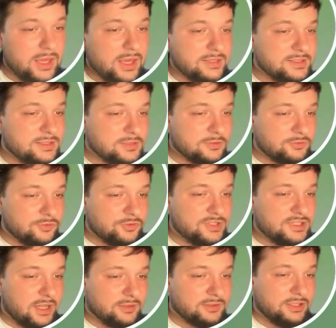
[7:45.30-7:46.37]
This could
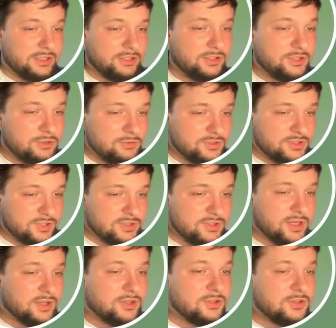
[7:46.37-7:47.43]
result in users
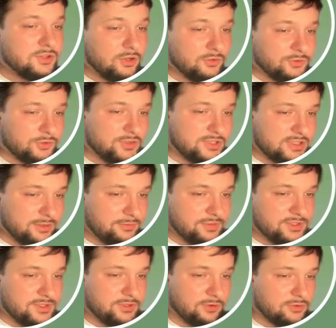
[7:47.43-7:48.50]
not receiving
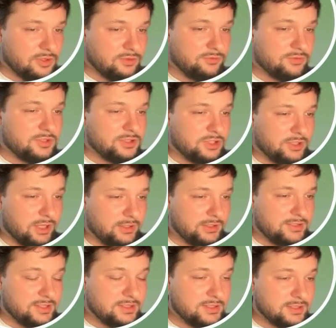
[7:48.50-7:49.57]
certain
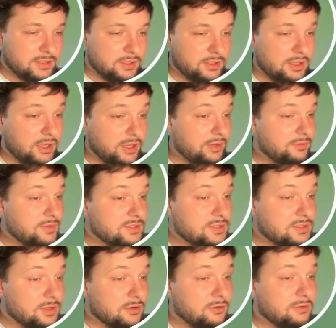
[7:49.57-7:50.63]
functionalities, even
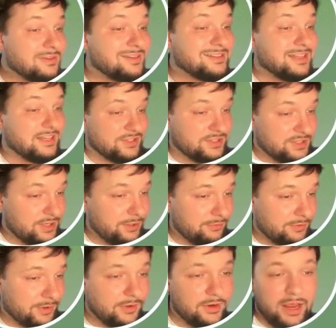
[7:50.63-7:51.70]
though the
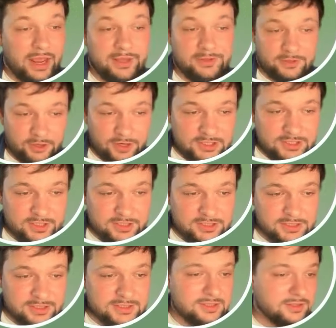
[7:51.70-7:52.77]
server and
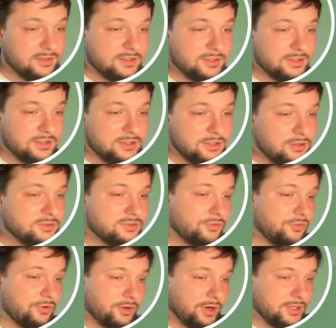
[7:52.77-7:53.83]
Crashlytics don't
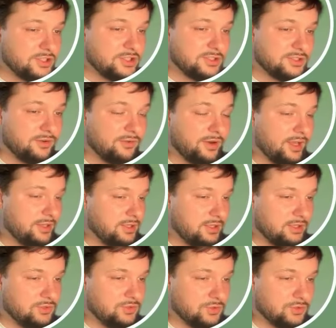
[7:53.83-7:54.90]
register any
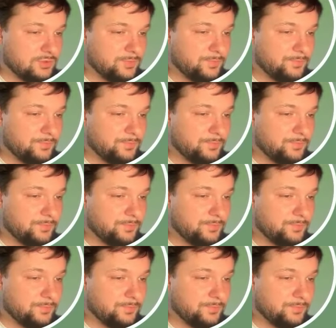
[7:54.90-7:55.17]
issues.